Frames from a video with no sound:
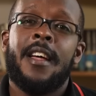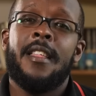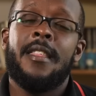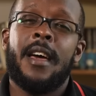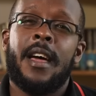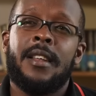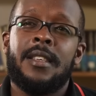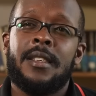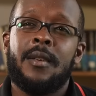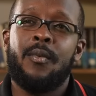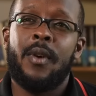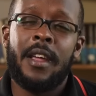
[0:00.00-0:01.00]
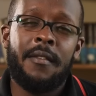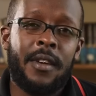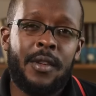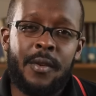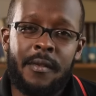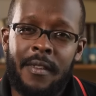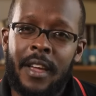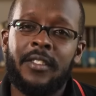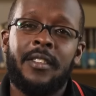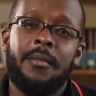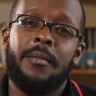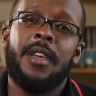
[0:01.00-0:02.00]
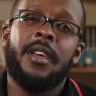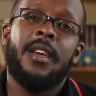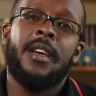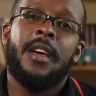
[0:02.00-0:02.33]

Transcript: that whatever you invest in me,